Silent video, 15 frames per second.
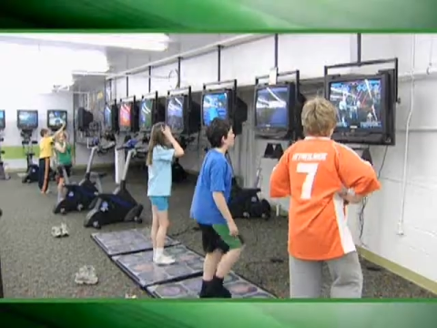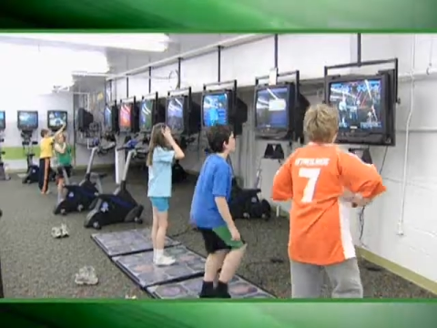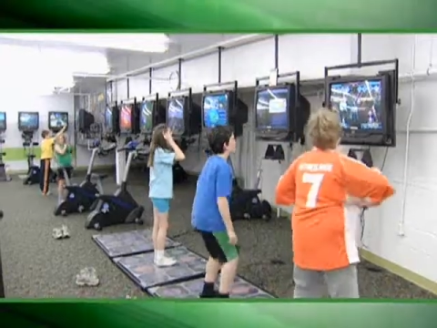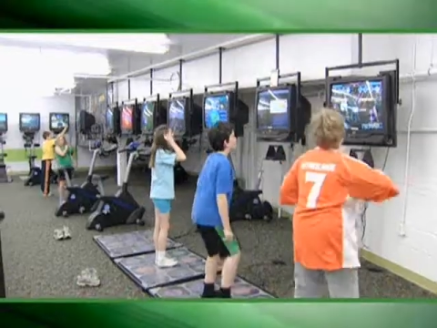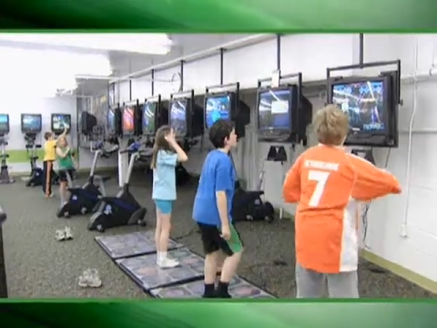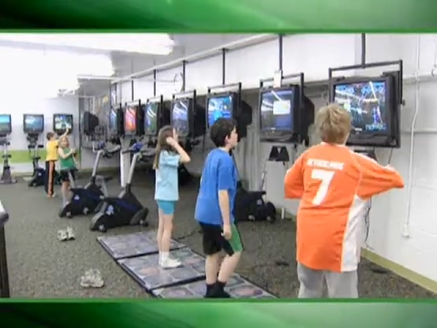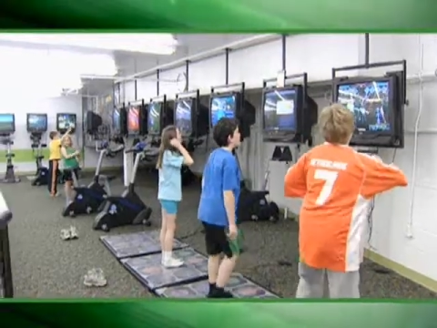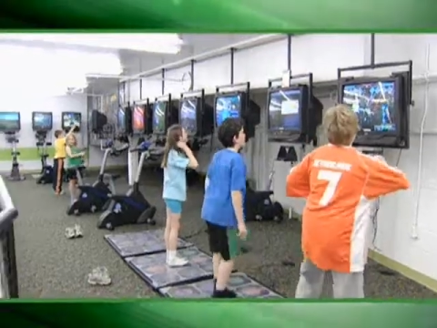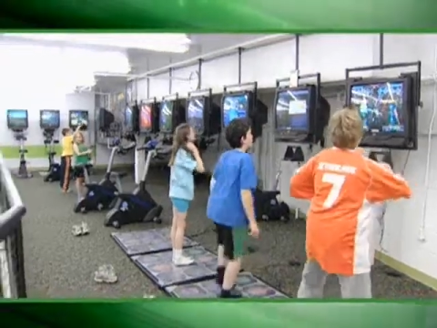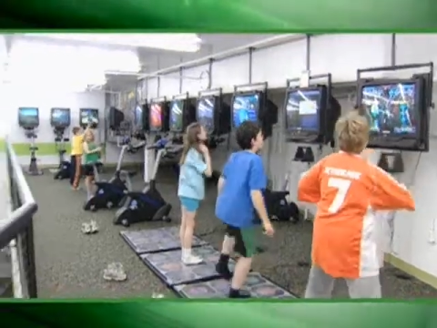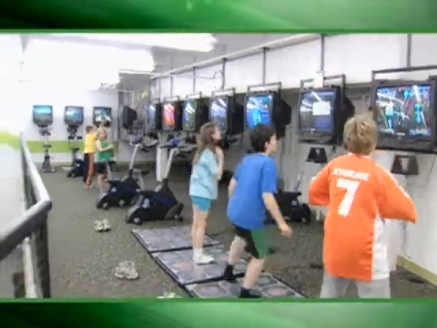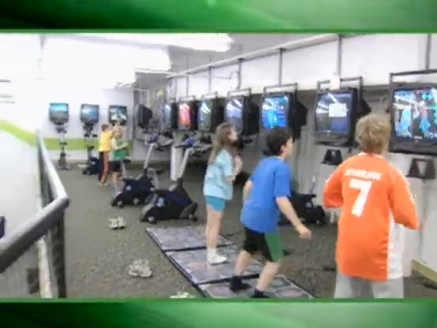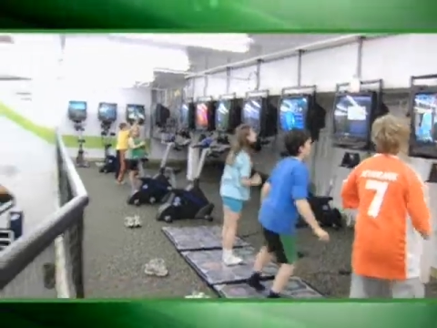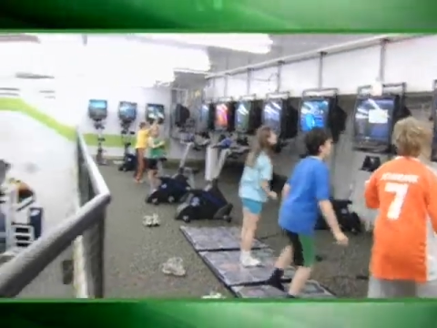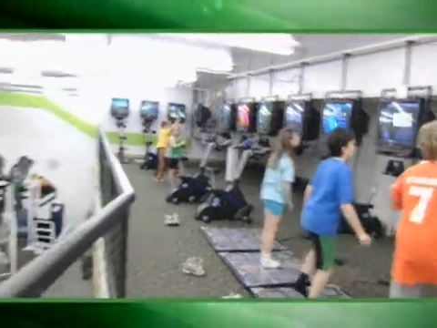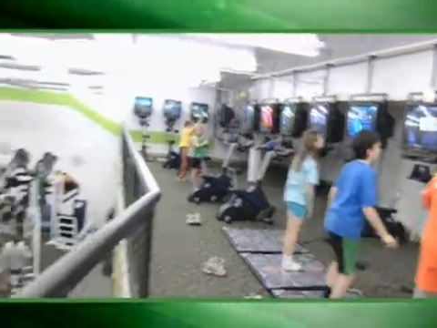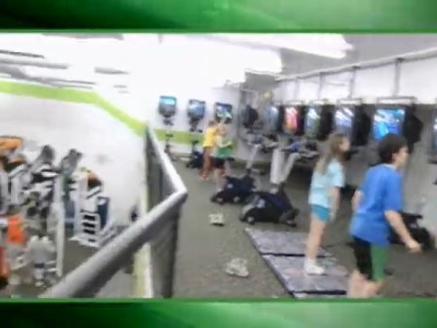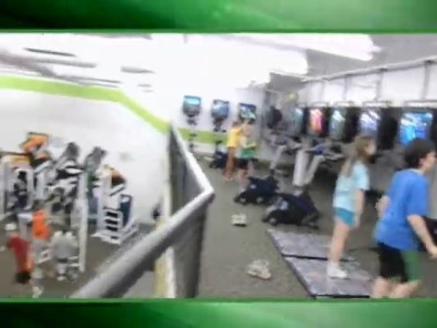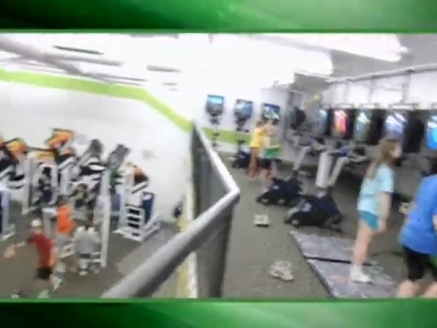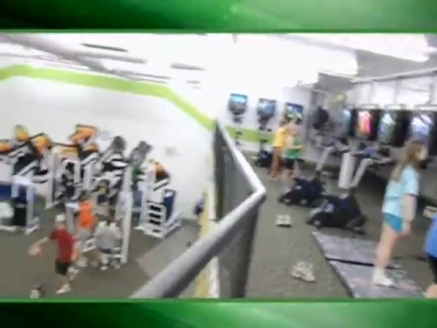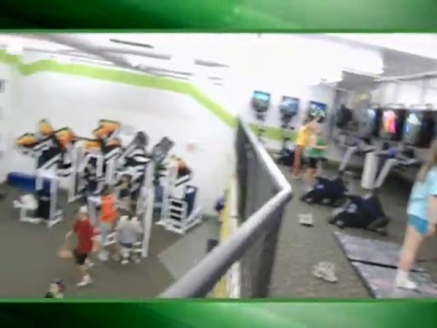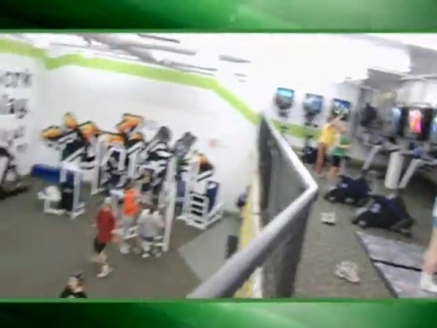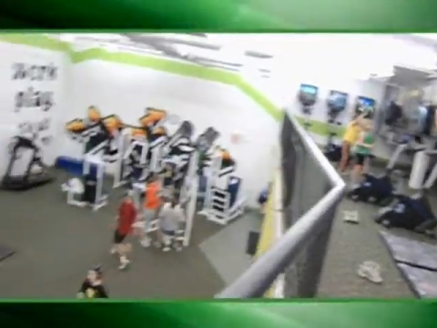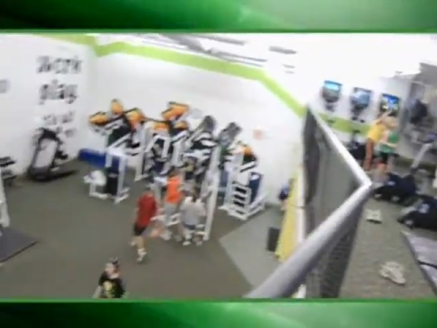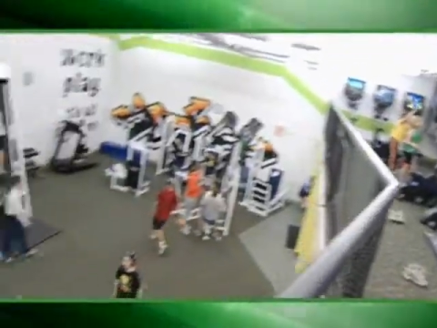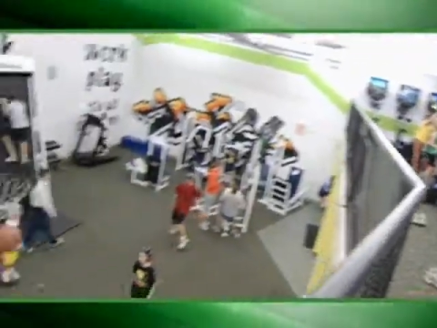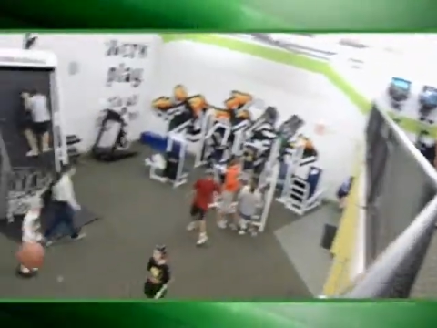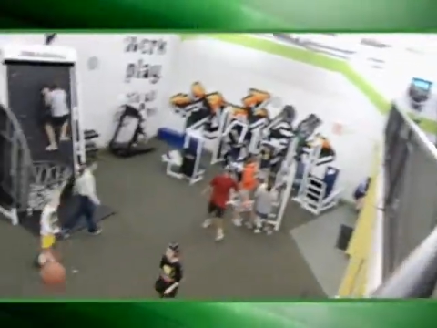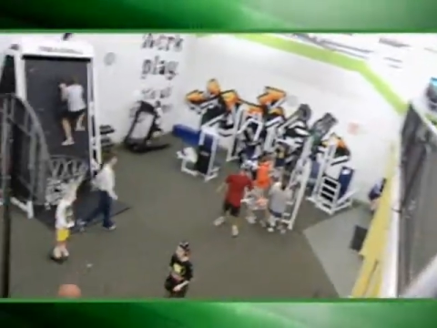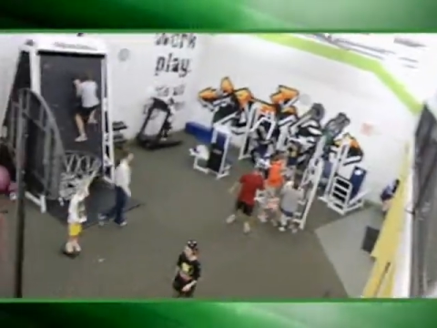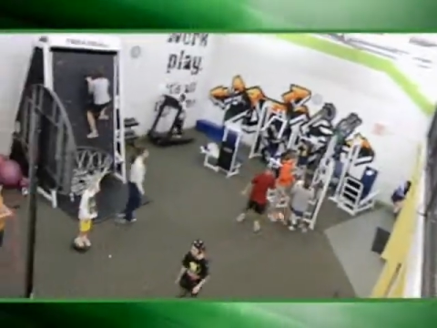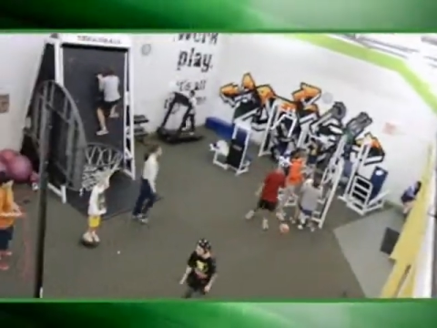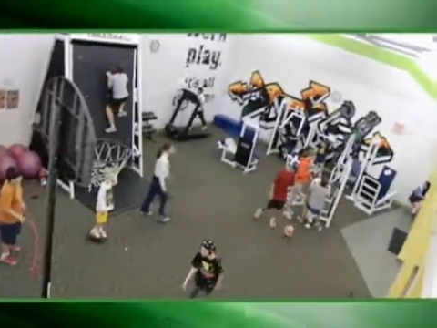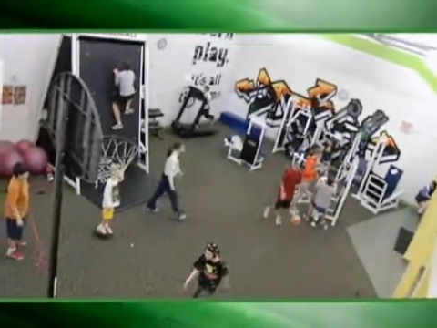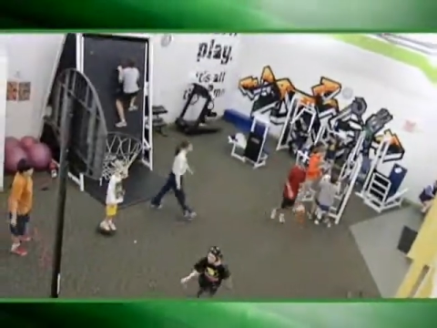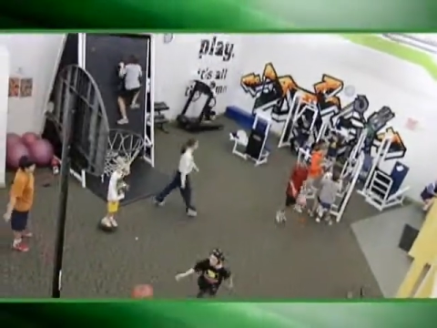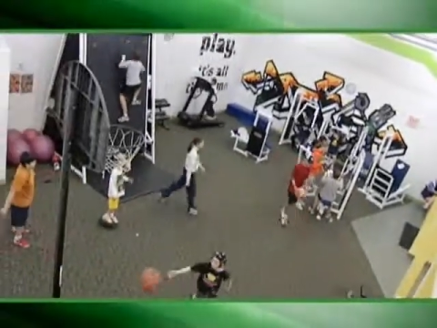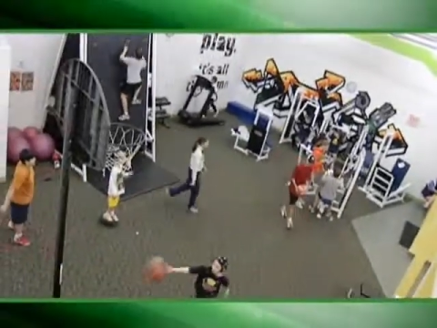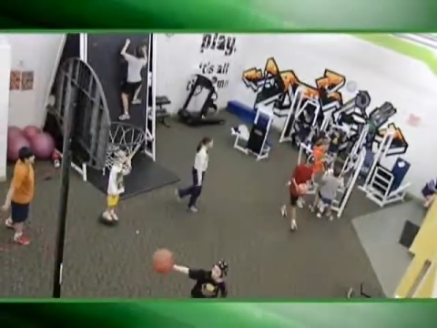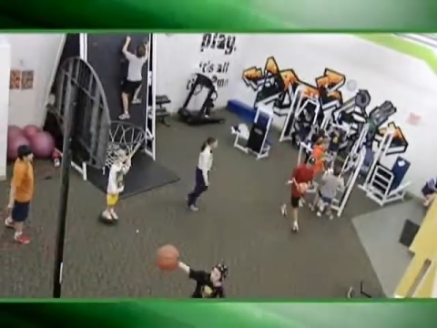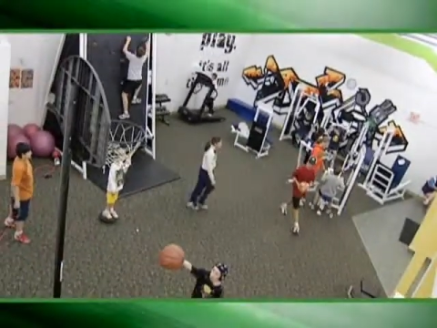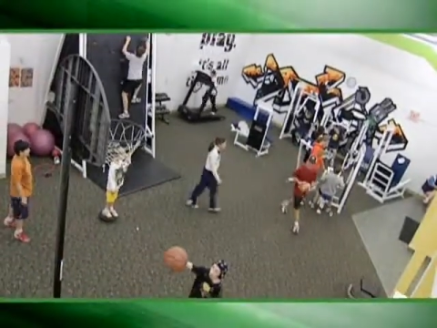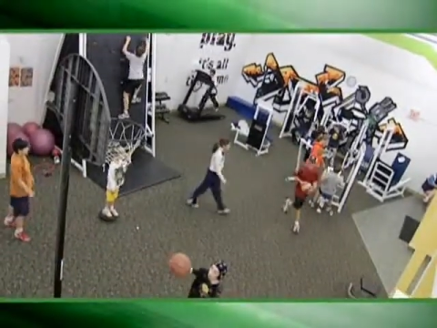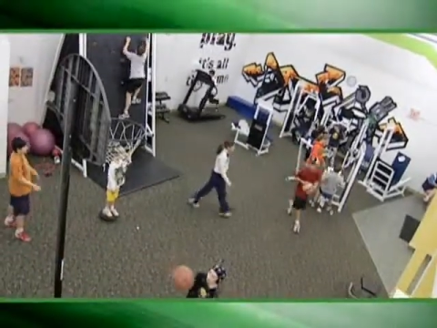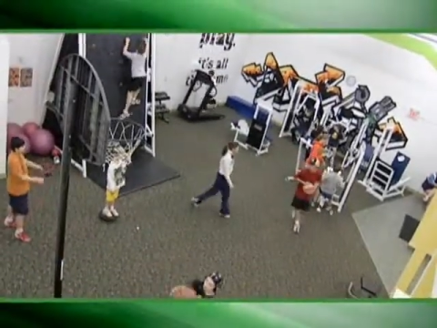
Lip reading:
(no speaker visible)